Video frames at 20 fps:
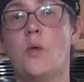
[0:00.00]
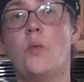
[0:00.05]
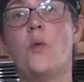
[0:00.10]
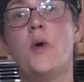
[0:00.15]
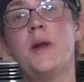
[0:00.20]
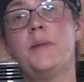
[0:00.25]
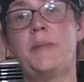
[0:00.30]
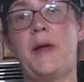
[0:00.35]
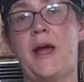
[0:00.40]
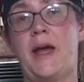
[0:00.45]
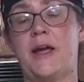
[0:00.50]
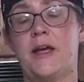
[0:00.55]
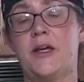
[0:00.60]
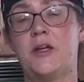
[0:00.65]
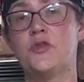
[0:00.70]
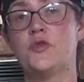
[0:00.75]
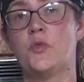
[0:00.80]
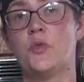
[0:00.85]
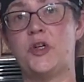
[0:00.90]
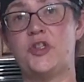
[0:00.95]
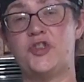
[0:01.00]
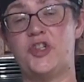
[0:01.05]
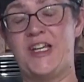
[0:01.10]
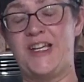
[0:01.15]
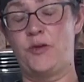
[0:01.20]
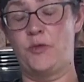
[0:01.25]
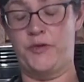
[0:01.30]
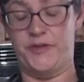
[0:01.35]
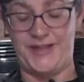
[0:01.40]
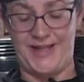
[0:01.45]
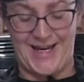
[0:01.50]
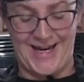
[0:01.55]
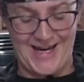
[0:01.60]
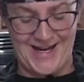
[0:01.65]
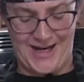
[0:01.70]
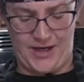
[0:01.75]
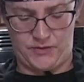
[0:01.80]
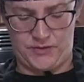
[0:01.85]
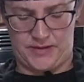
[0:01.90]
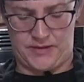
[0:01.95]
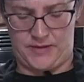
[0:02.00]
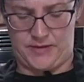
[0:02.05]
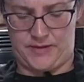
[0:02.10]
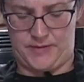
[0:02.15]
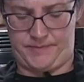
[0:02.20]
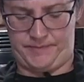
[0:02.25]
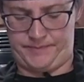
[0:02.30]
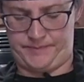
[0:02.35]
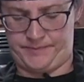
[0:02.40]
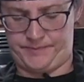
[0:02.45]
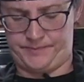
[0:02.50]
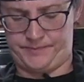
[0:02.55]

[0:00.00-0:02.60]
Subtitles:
1 package, which equals 8 ounces.